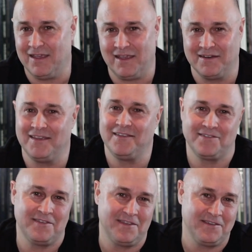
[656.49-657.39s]
And
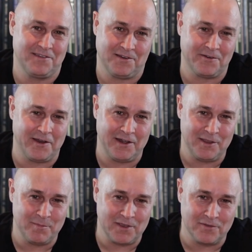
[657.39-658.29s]
these are great
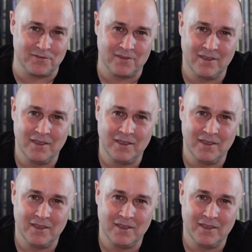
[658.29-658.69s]
emails.